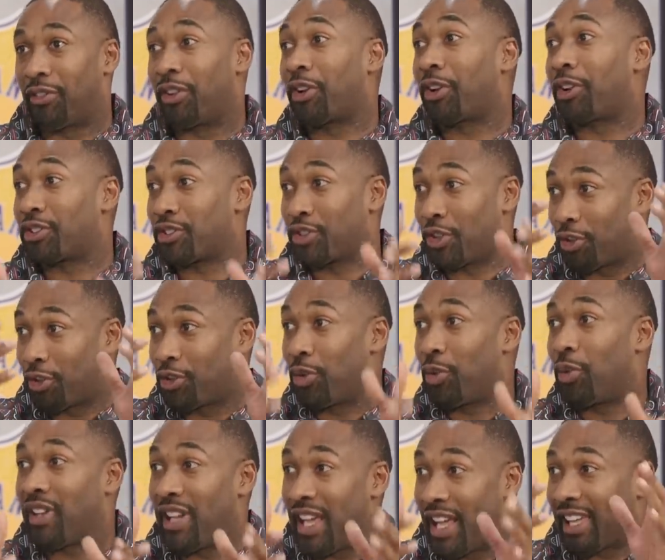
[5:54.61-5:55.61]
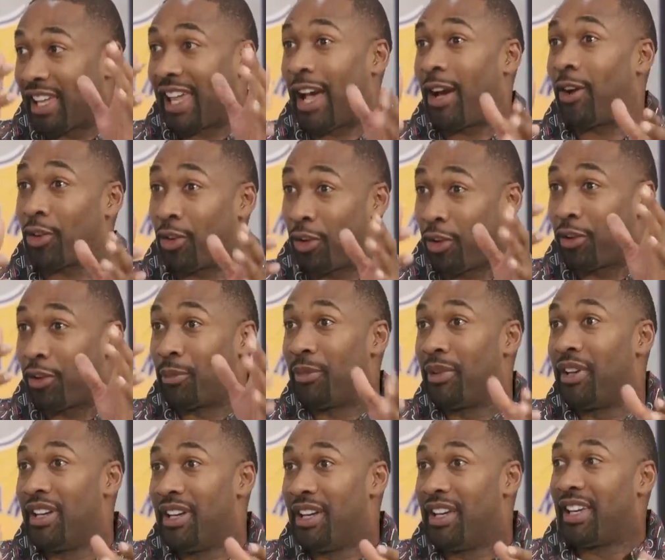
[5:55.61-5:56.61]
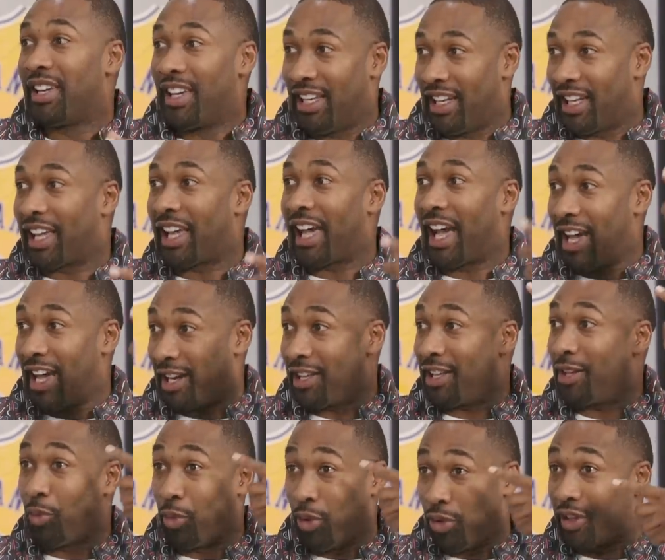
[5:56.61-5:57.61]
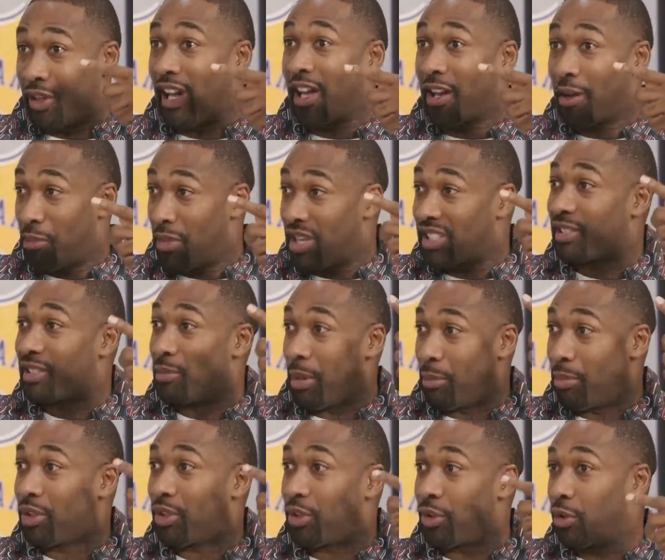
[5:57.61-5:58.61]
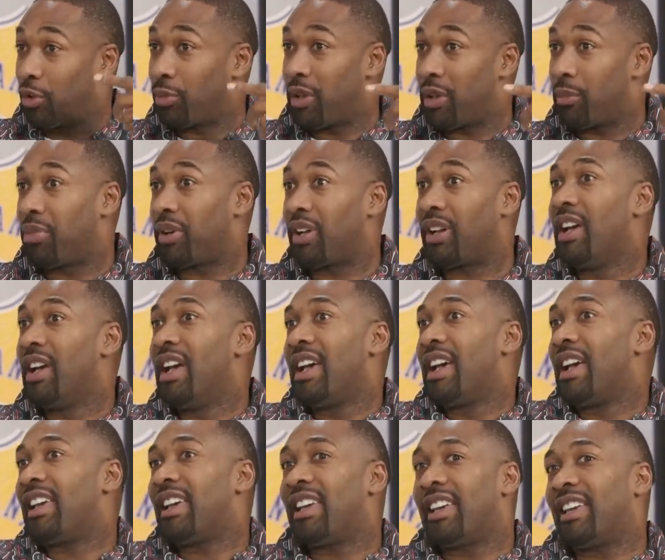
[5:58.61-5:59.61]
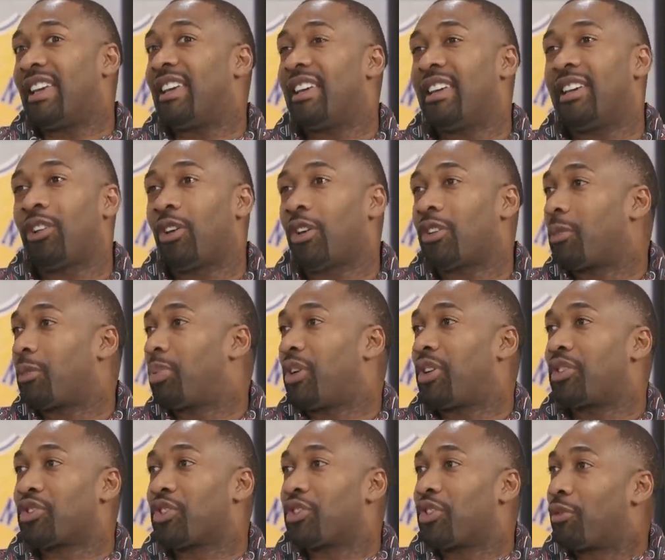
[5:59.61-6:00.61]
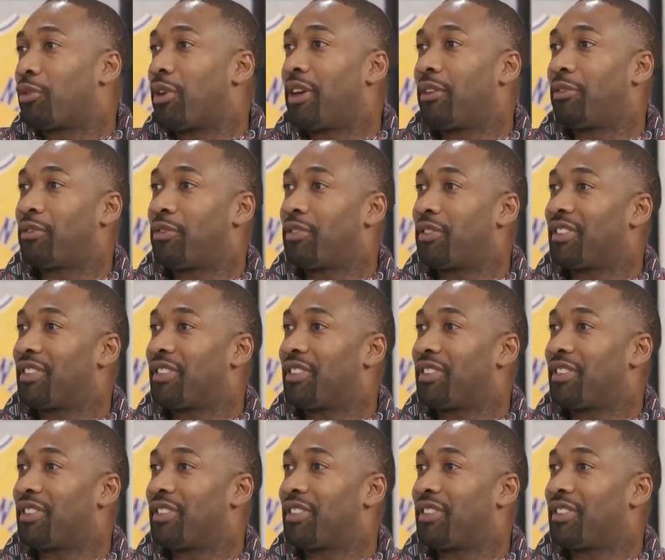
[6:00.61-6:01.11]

And yeah. They're going to start doing that count on them, and it kind of it will kind of mess them up a little bit. Yeah. But it, it, all depends on the ref.